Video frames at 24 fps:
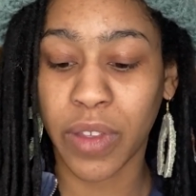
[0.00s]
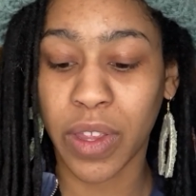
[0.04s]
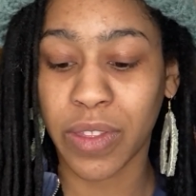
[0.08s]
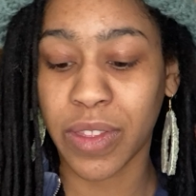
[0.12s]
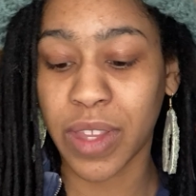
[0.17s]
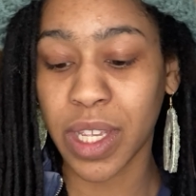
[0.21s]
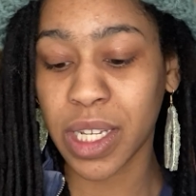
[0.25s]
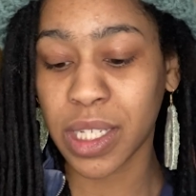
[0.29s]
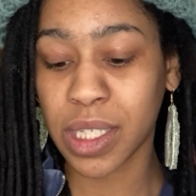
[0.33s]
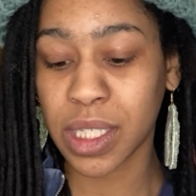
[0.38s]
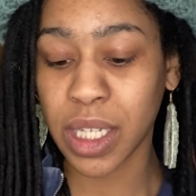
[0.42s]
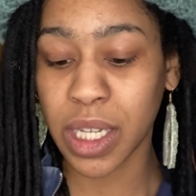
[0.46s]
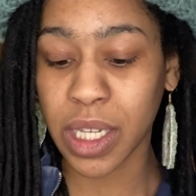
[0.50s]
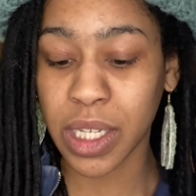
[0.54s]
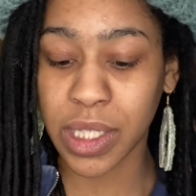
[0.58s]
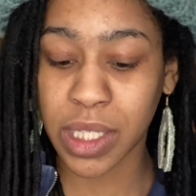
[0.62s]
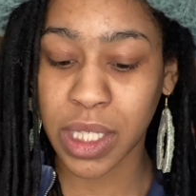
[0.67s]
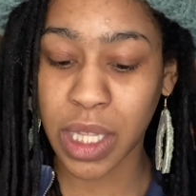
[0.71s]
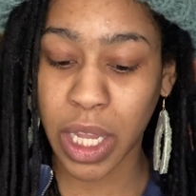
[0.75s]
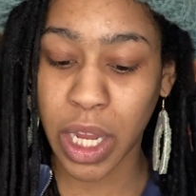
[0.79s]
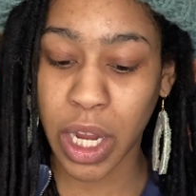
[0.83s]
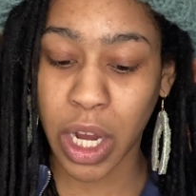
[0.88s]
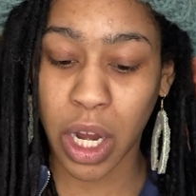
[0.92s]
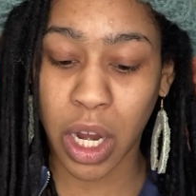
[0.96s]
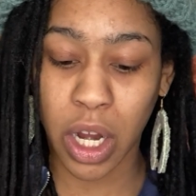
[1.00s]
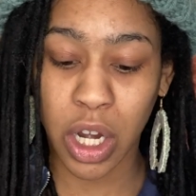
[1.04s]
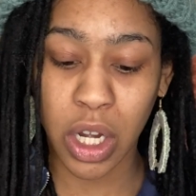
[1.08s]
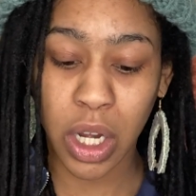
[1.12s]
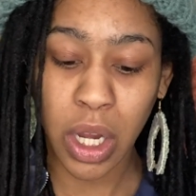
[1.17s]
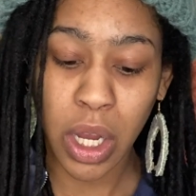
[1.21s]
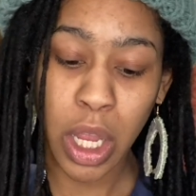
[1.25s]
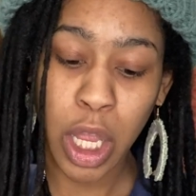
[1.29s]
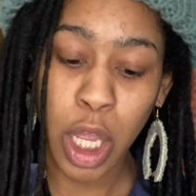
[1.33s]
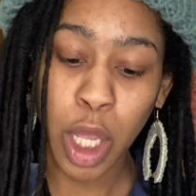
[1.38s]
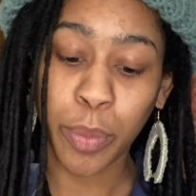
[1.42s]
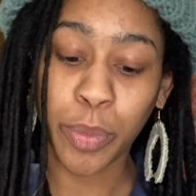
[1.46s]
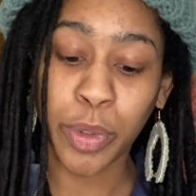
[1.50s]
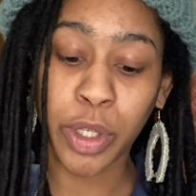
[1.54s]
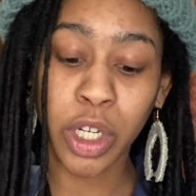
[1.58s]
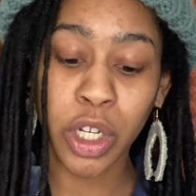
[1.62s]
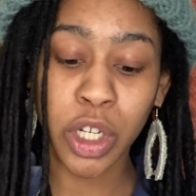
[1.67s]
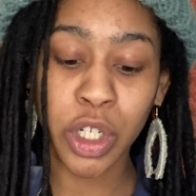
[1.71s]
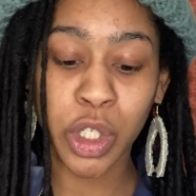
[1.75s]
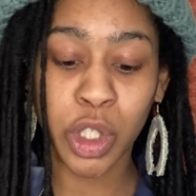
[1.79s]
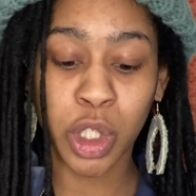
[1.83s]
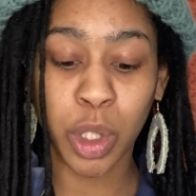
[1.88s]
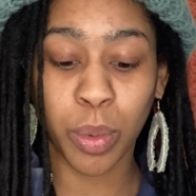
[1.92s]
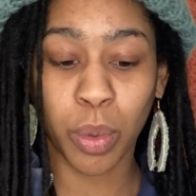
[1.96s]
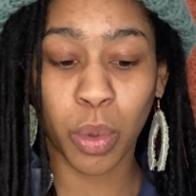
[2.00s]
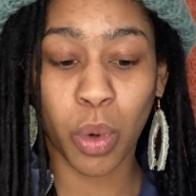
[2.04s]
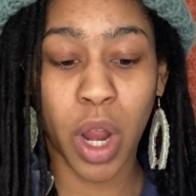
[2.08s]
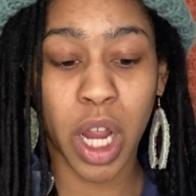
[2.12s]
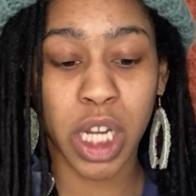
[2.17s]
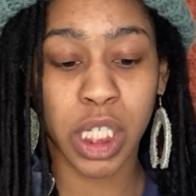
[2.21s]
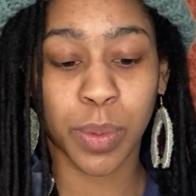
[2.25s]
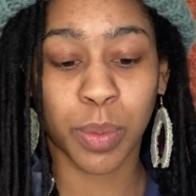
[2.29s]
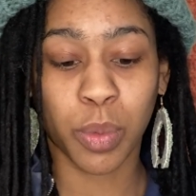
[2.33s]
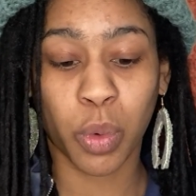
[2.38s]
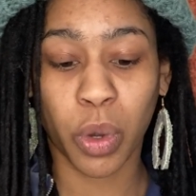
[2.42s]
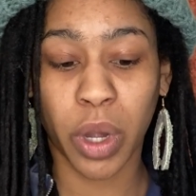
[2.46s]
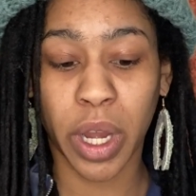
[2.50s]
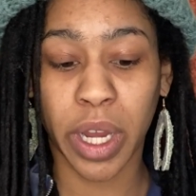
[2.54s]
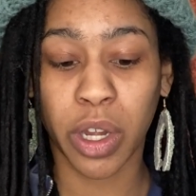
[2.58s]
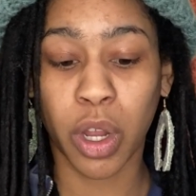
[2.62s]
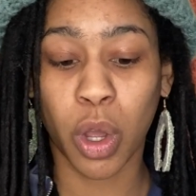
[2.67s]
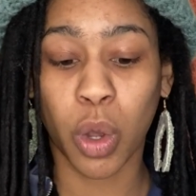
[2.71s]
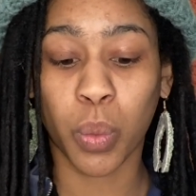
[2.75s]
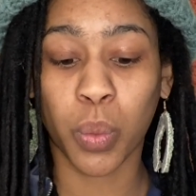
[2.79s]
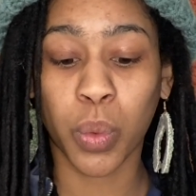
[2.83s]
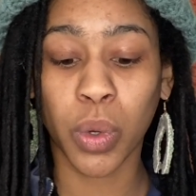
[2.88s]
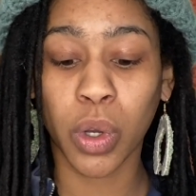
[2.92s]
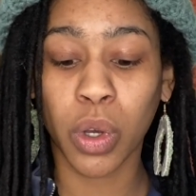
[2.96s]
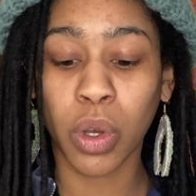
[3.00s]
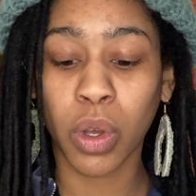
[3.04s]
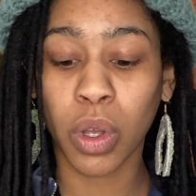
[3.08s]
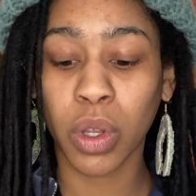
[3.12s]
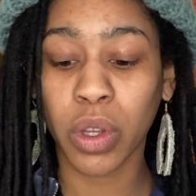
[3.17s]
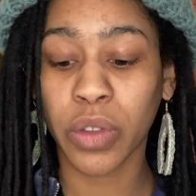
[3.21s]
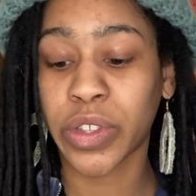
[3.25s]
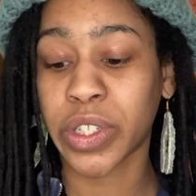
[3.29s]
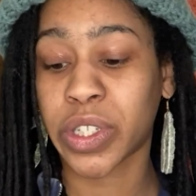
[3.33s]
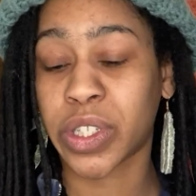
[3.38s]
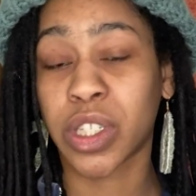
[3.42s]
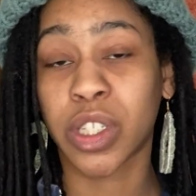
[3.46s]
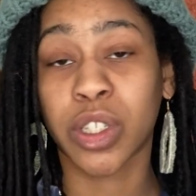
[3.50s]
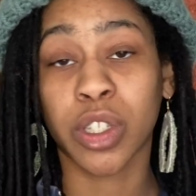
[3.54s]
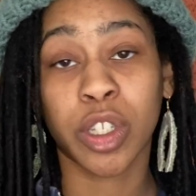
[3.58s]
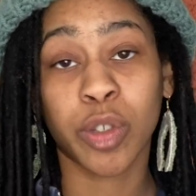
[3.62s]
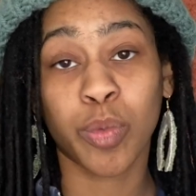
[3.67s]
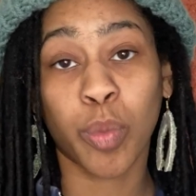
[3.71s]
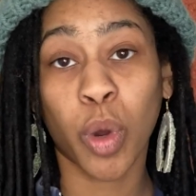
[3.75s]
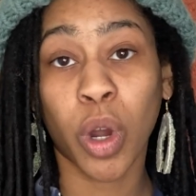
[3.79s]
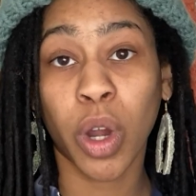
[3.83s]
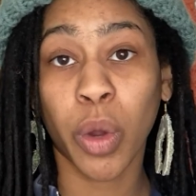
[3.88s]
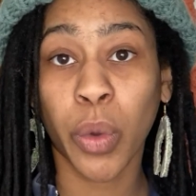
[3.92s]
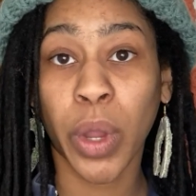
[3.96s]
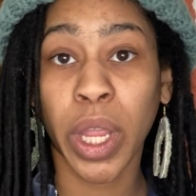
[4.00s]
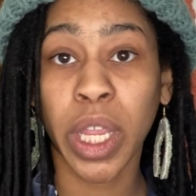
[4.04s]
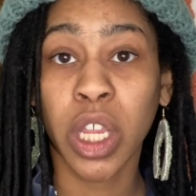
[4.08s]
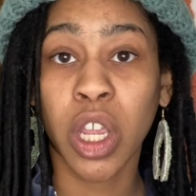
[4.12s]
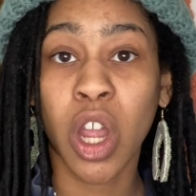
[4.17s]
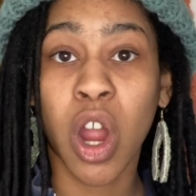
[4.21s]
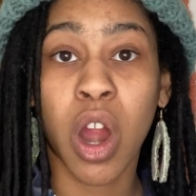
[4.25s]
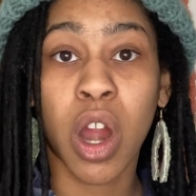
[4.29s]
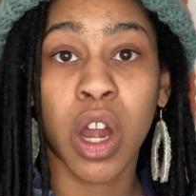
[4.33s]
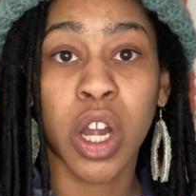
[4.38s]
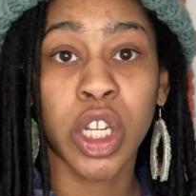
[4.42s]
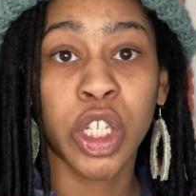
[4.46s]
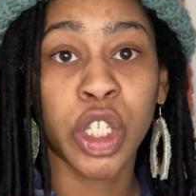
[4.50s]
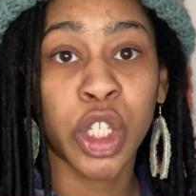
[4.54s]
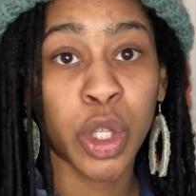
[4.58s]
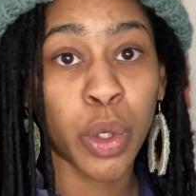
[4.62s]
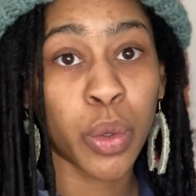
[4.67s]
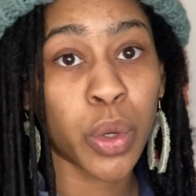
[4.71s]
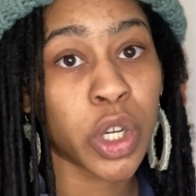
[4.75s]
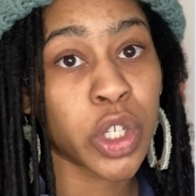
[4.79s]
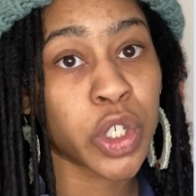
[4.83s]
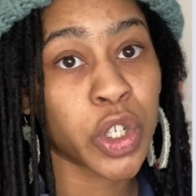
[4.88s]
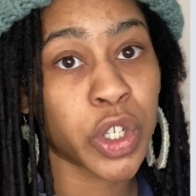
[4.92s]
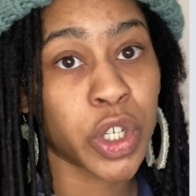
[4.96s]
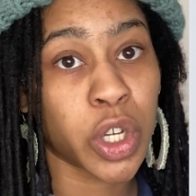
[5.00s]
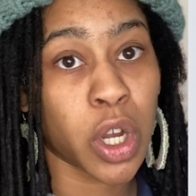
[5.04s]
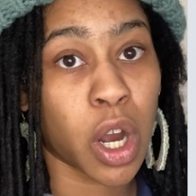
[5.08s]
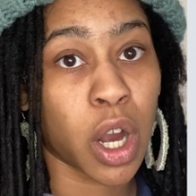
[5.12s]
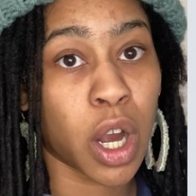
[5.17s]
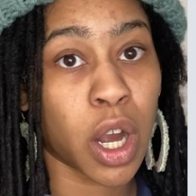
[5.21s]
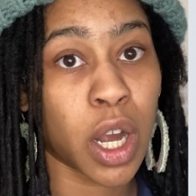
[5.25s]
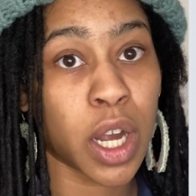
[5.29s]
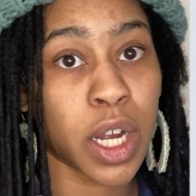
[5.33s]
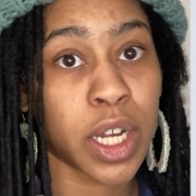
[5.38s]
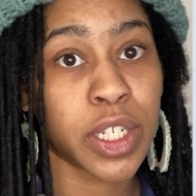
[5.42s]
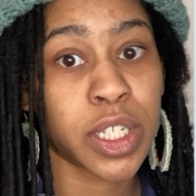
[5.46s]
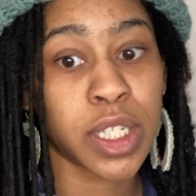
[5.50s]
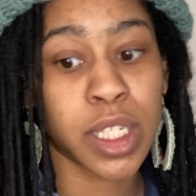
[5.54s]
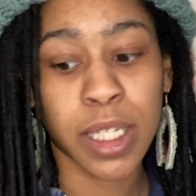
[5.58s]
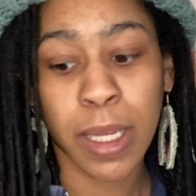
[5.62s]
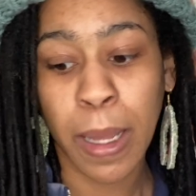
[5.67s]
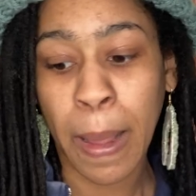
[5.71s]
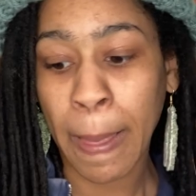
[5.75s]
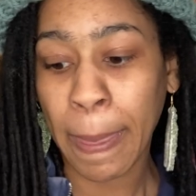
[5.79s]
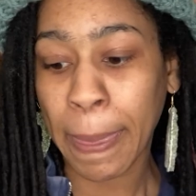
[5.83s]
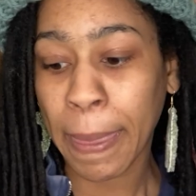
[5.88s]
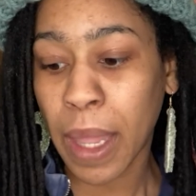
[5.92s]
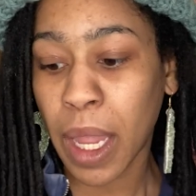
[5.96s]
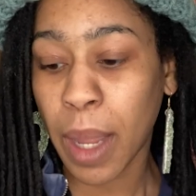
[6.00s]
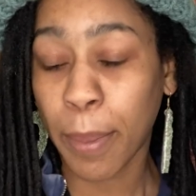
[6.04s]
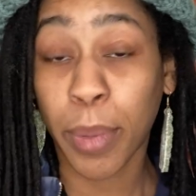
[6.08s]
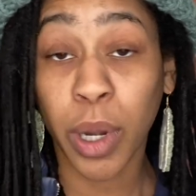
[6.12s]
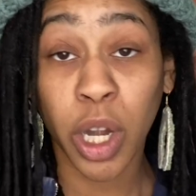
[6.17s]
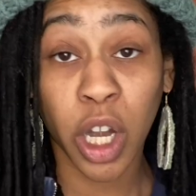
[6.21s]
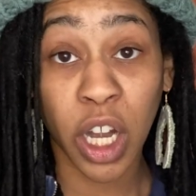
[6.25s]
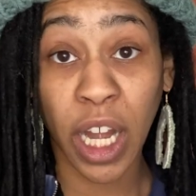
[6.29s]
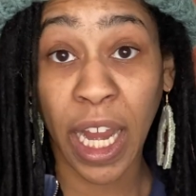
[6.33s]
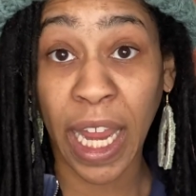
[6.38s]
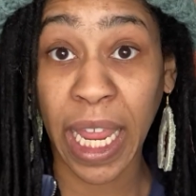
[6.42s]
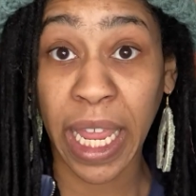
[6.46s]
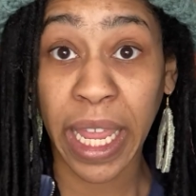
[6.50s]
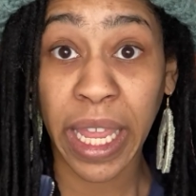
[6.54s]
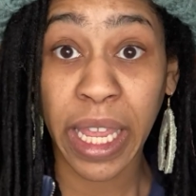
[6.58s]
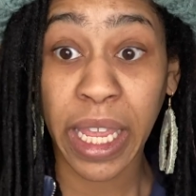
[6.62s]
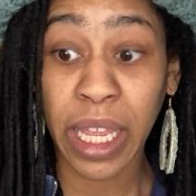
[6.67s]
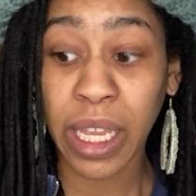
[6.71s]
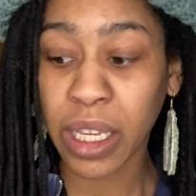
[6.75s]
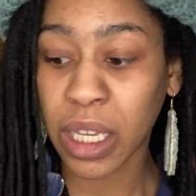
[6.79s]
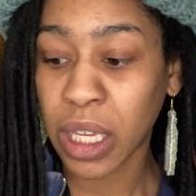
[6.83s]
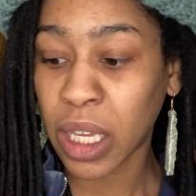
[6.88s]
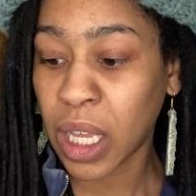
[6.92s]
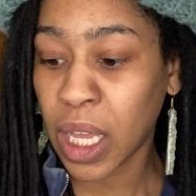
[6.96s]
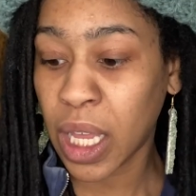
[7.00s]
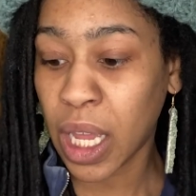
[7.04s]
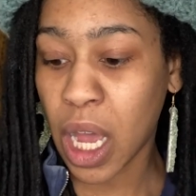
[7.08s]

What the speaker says: This is their pure superwash merino wool. This is a sport weight yarn, 200 yards per hank.